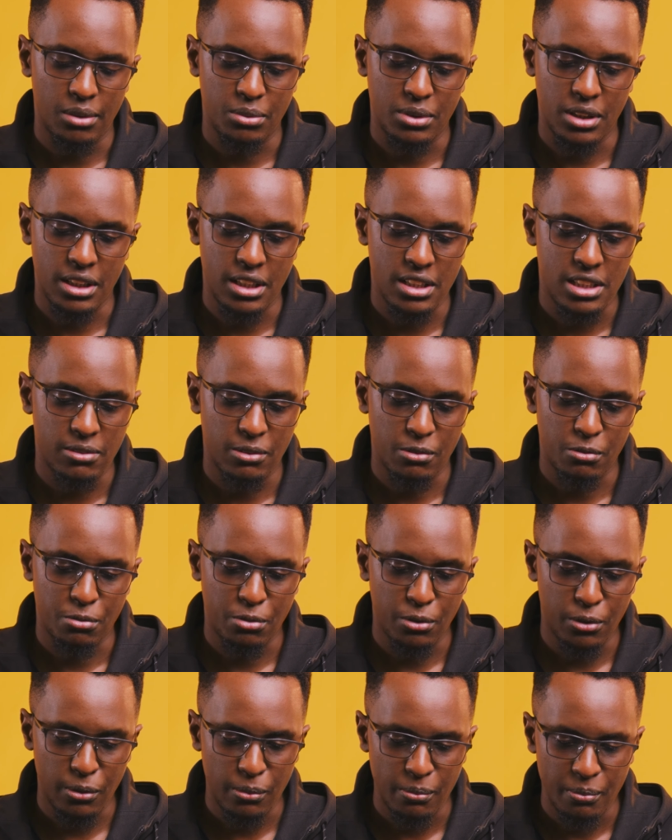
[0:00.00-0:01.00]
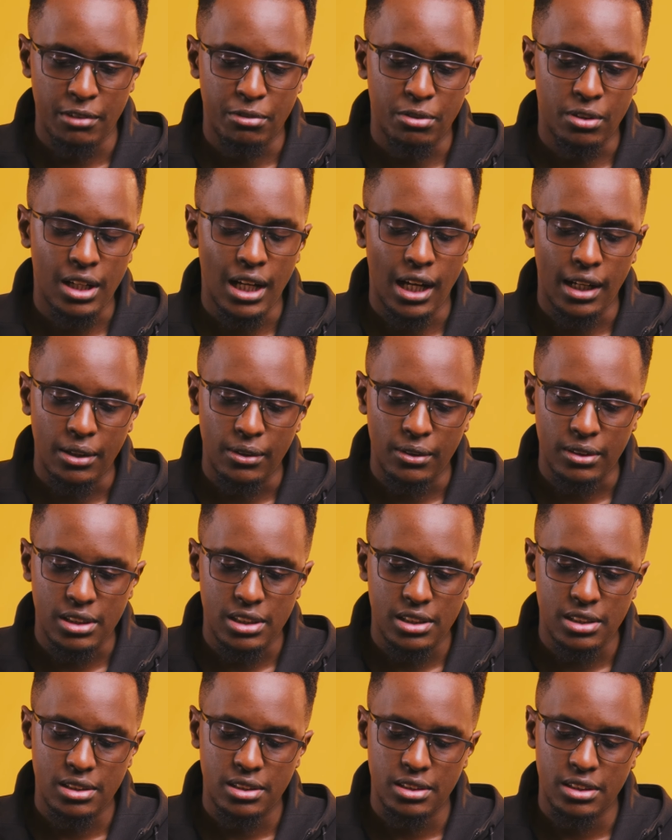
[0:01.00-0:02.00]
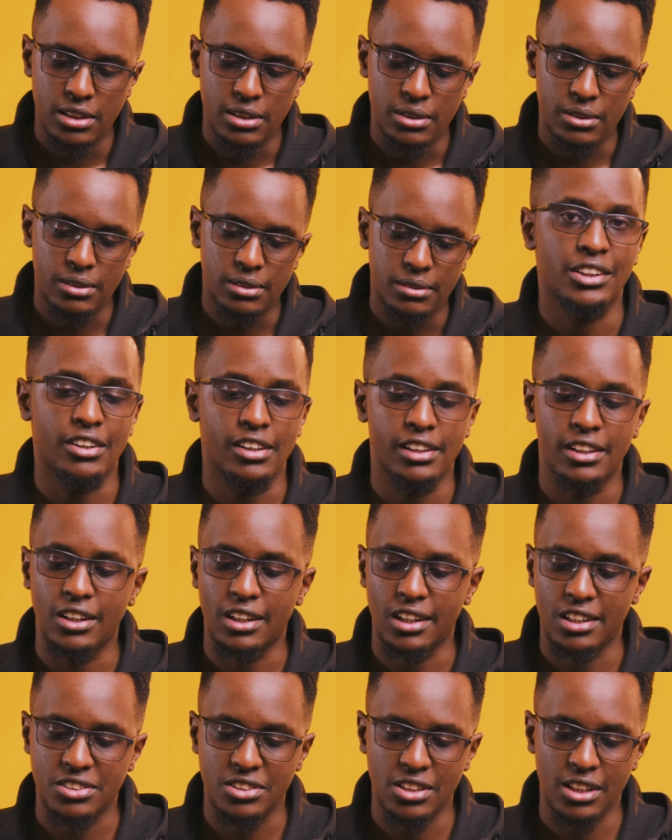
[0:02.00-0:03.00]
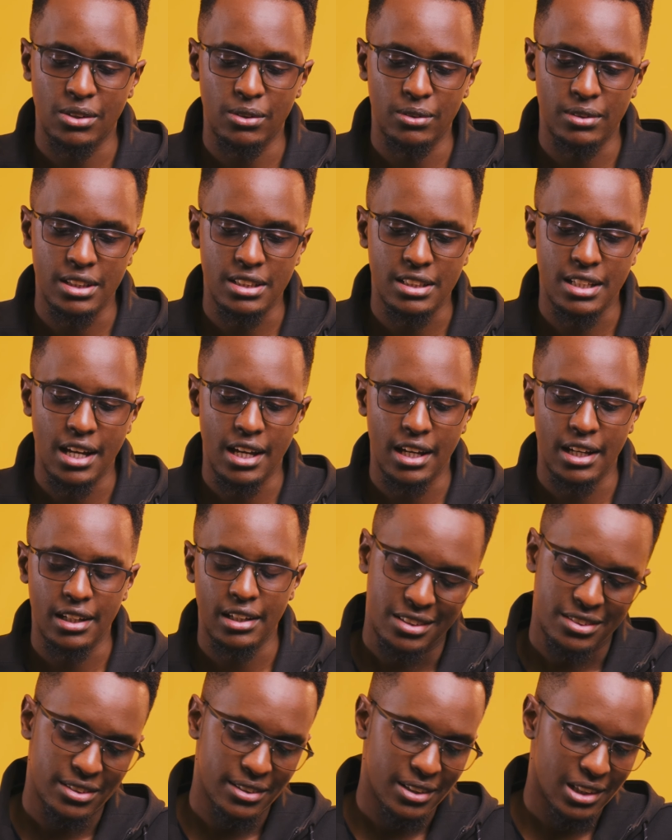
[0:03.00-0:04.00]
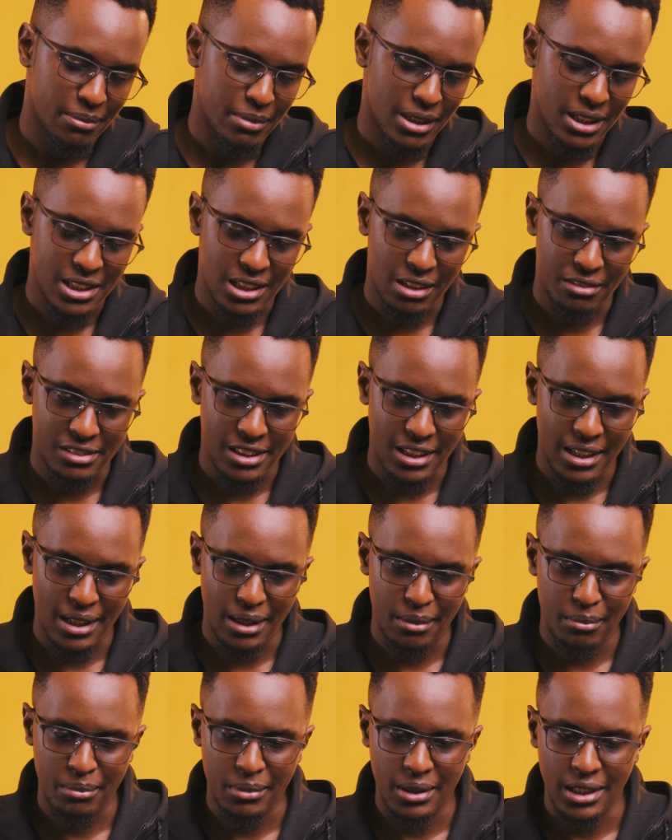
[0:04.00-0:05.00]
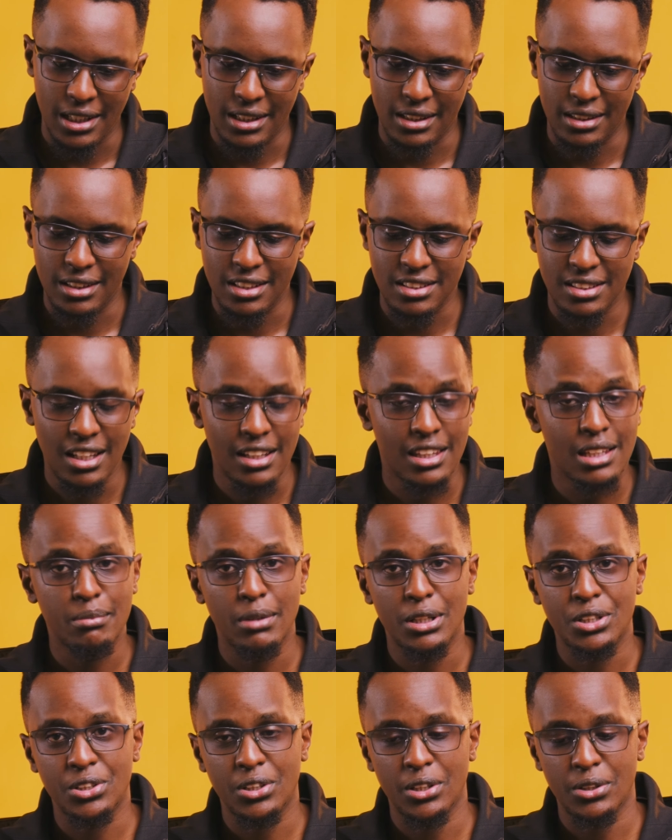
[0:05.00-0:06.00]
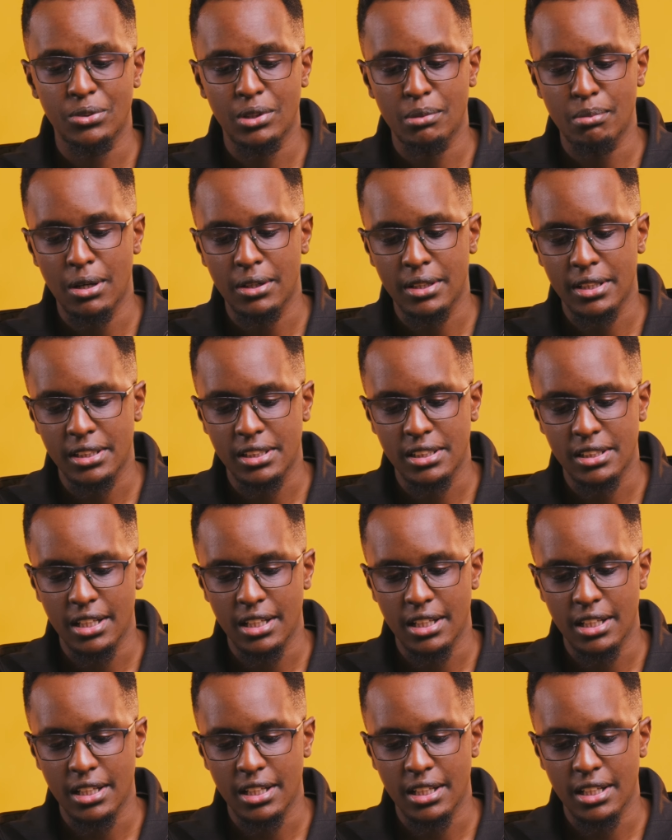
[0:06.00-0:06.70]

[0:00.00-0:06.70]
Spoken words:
an A7 IV. If you cannot, you know, you're really gonna struggle with this guy. It's really gonna be a tough time and there's nothing much you can do about it,